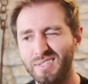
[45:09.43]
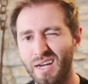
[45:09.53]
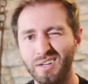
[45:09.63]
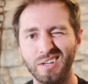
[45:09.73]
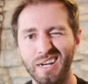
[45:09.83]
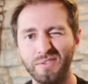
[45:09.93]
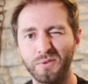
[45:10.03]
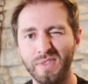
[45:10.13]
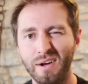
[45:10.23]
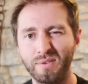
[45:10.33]
I couldn't live
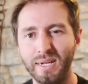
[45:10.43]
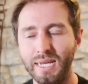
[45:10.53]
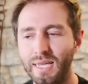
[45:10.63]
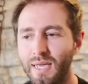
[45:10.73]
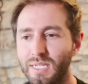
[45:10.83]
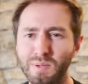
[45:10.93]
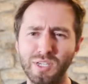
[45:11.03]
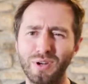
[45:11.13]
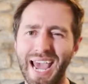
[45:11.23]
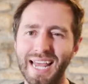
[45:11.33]
with that really, especially
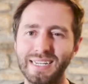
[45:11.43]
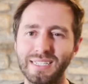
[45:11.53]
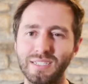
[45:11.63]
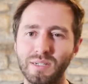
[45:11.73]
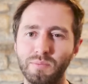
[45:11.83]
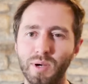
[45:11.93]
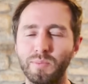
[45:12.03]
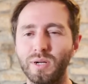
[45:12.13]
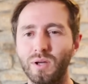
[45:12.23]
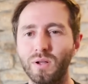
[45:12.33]
on a hand knitted jumper. I'm
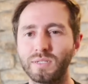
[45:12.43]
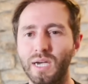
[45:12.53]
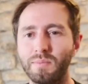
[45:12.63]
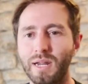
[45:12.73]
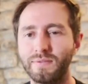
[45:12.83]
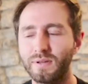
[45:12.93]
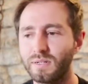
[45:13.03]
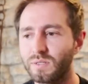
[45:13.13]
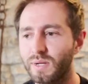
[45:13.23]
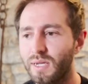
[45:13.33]
putting a lot of time and effort
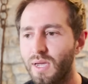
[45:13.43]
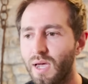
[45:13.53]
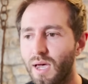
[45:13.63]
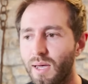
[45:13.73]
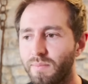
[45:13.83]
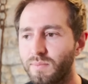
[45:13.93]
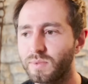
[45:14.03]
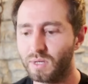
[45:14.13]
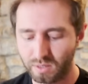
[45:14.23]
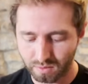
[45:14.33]
into it,
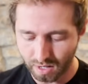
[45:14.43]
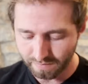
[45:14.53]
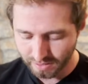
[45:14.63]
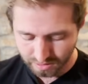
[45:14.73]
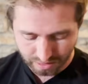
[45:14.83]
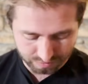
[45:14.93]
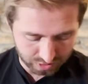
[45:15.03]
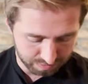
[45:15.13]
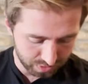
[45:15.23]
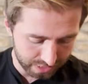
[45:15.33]
so I've ended up
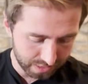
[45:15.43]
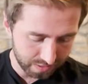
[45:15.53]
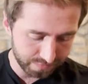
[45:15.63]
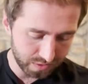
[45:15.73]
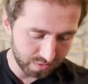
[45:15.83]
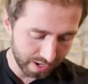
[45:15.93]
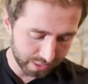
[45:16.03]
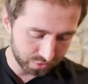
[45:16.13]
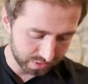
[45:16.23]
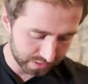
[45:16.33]
just putting a few
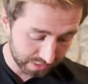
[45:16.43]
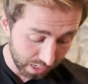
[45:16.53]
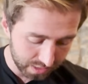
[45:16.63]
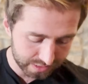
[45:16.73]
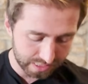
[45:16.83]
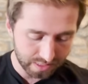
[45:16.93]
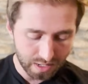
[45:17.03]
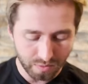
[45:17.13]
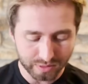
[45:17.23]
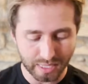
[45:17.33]
extra stars in,
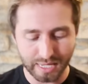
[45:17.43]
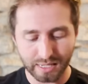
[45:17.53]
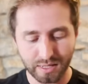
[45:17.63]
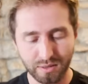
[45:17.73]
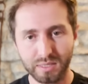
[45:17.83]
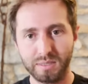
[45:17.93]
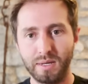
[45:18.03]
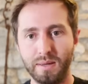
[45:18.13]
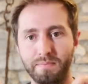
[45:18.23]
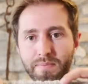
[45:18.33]
which I think looks
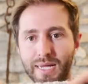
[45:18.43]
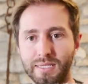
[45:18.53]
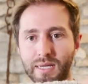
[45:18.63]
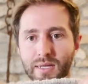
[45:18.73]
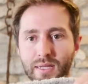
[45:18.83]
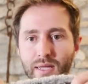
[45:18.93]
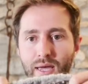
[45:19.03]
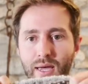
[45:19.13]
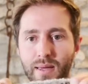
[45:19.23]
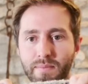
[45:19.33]
better
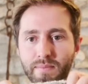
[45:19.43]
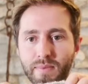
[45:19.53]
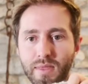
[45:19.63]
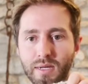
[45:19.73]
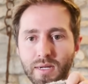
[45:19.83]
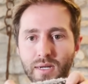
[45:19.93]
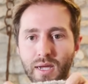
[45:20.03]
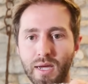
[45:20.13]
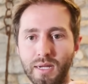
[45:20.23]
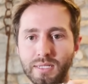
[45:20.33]
than
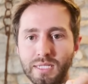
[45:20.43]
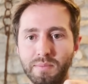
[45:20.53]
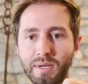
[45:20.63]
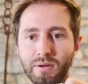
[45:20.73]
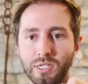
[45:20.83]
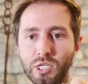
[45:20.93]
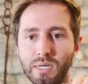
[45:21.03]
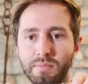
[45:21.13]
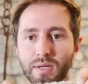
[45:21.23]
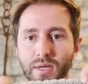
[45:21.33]
disappearing
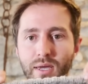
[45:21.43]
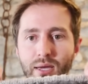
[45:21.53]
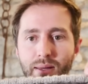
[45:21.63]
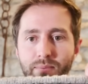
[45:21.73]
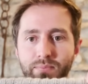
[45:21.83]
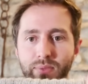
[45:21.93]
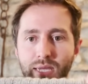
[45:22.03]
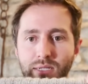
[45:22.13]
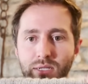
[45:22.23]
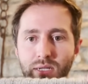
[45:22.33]
sheep into